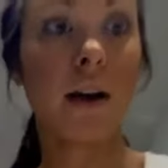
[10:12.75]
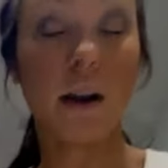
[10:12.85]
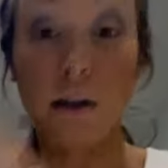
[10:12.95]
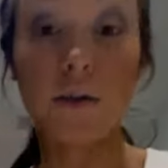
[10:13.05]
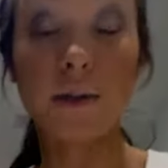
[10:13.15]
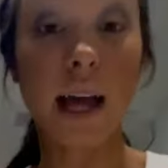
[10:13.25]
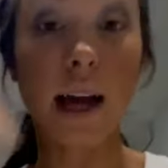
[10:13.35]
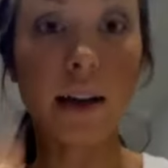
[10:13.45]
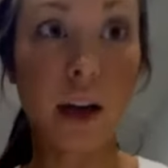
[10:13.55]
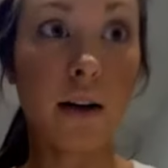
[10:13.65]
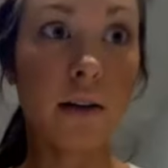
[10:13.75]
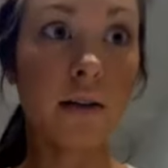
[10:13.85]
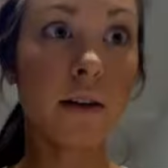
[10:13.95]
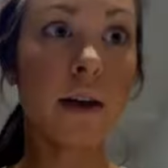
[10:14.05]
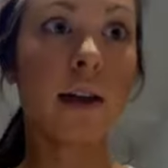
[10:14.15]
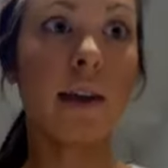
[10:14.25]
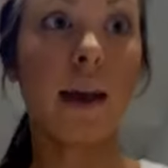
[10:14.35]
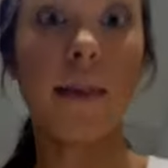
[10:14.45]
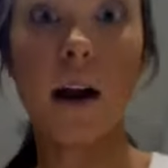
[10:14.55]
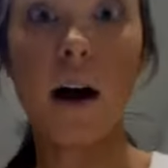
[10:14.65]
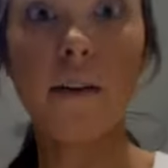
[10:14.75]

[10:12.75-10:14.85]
or loose eyeshadow and get that off.